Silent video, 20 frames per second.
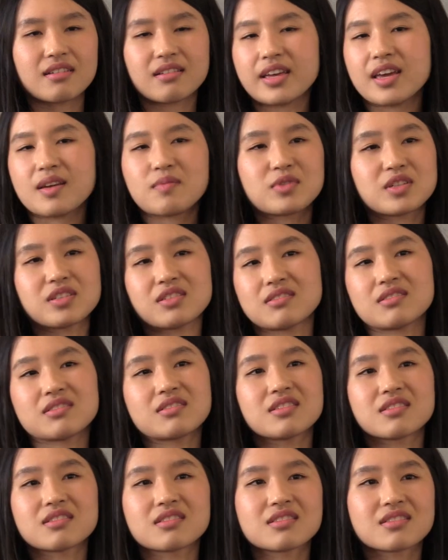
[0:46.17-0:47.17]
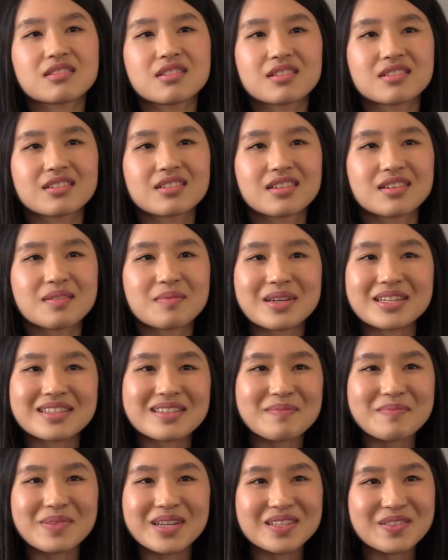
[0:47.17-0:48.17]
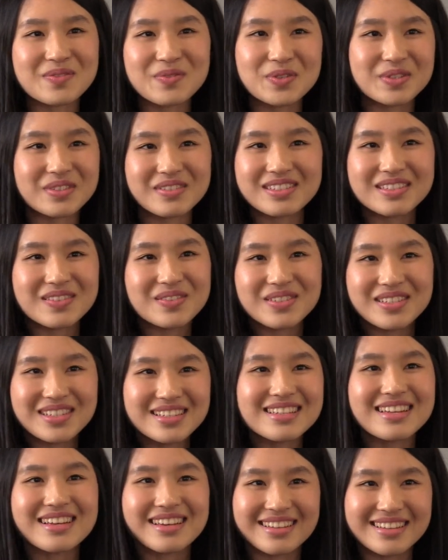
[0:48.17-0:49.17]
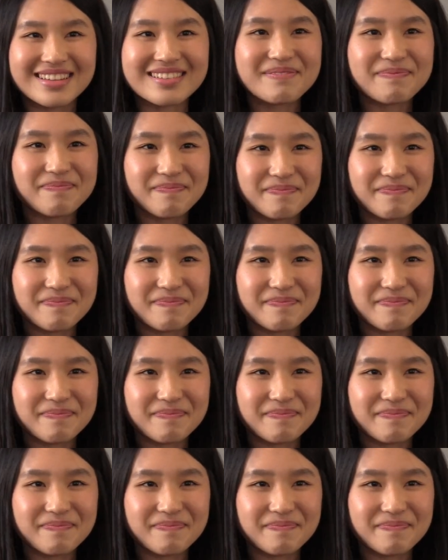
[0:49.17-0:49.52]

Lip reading: Cambridge is just such an amazing place for resources like that.